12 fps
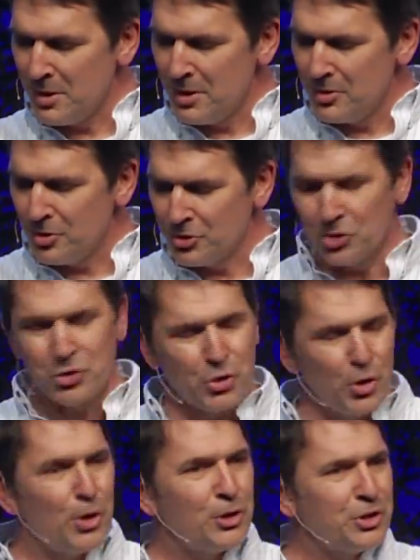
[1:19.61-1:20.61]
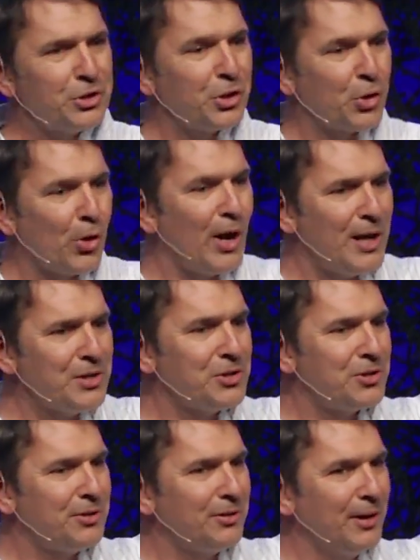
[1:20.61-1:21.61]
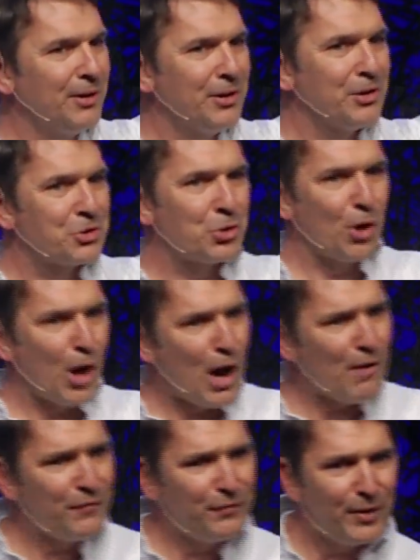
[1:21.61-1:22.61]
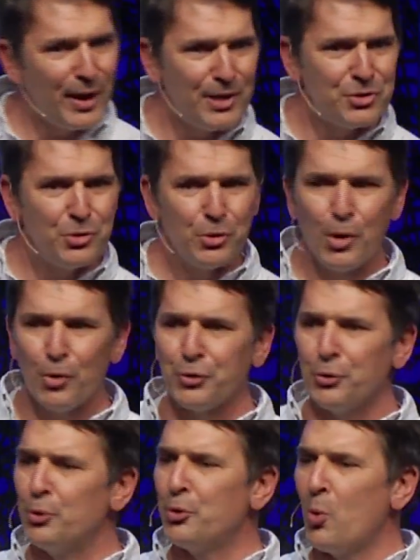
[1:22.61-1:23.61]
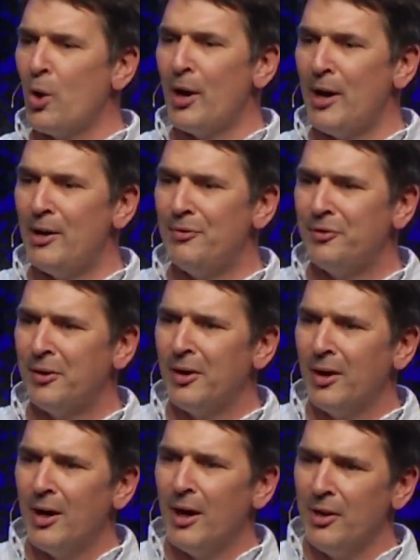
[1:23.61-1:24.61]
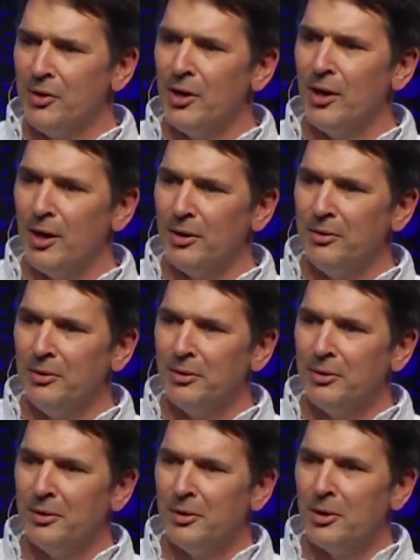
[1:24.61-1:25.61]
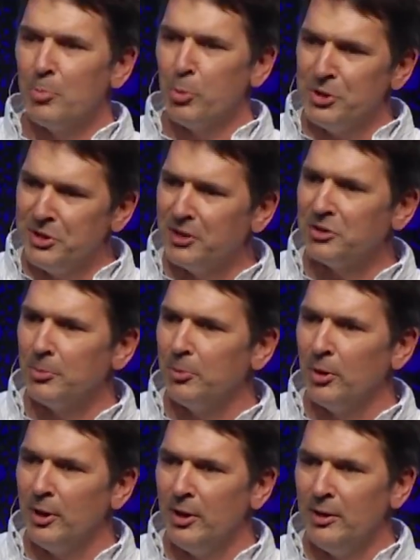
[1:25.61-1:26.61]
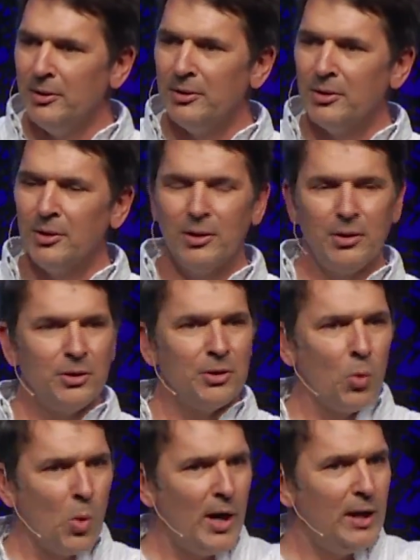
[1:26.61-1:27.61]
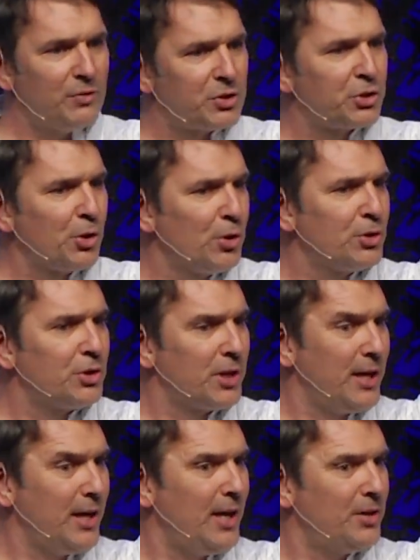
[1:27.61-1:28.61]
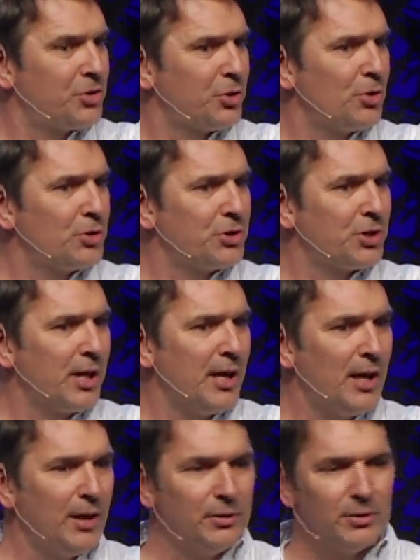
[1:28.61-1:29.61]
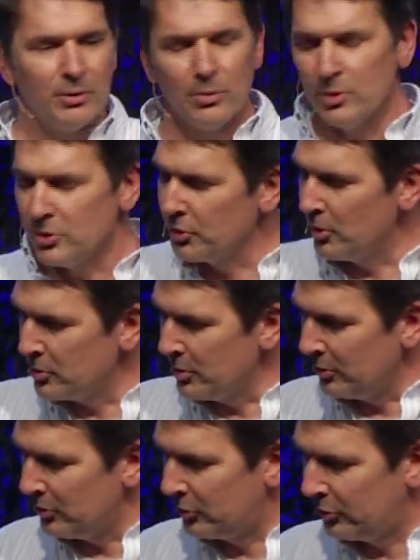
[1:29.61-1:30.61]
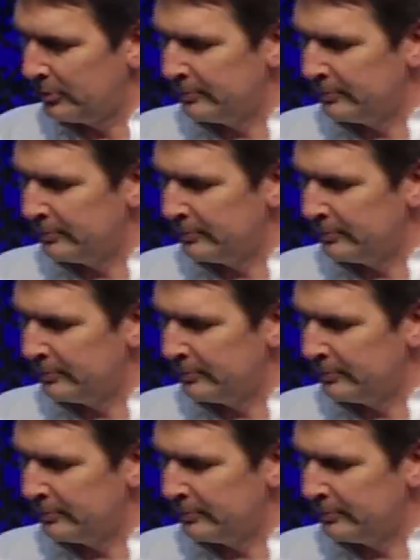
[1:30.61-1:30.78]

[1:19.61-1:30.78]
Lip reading: There's a surge at the crest and then the trough as you go through the wave, and then predictably the wave surges again, resurgence.